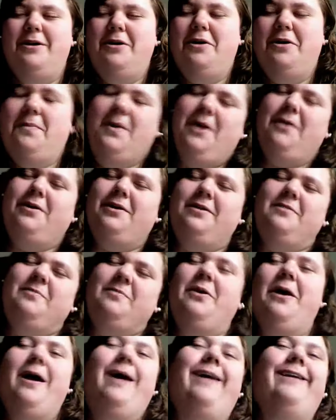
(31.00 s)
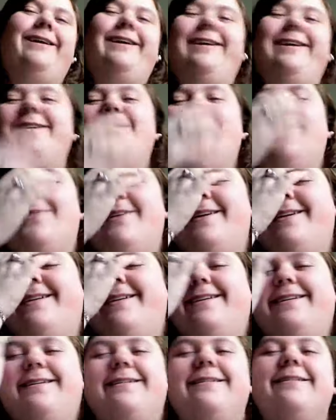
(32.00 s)
American Pridey. But
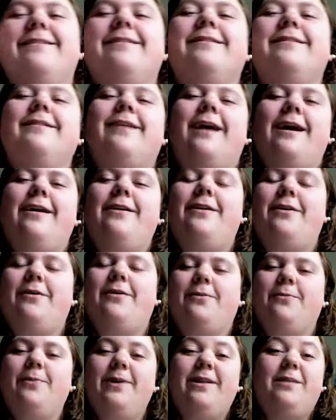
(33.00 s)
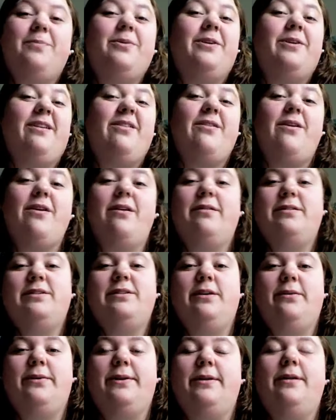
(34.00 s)
I don't know, it's a really pretty song
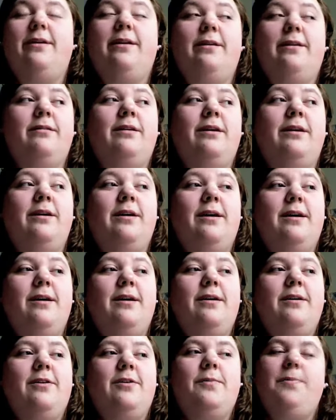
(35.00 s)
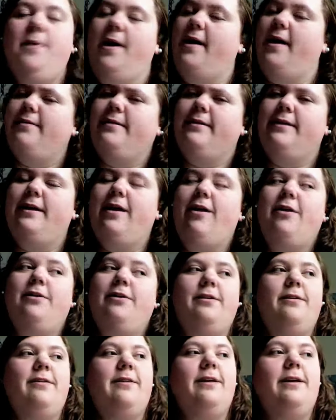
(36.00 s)
too, and it's surprisingly hard
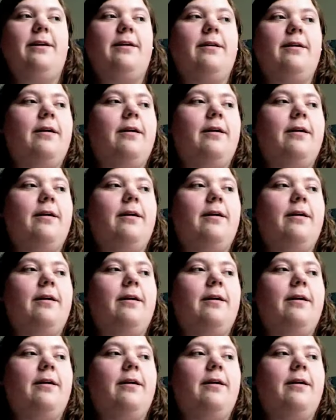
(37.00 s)
to sing.